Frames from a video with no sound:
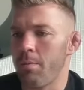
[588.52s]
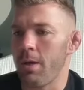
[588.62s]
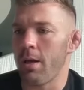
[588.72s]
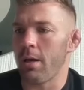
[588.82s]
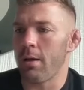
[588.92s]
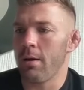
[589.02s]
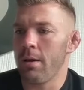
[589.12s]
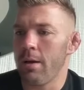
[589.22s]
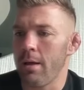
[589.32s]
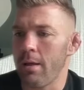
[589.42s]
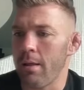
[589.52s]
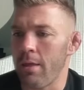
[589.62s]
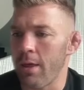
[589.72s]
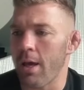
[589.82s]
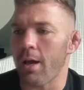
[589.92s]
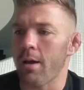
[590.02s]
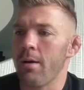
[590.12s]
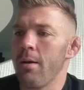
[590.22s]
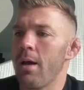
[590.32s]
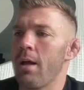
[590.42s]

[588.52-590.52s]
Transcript: being there,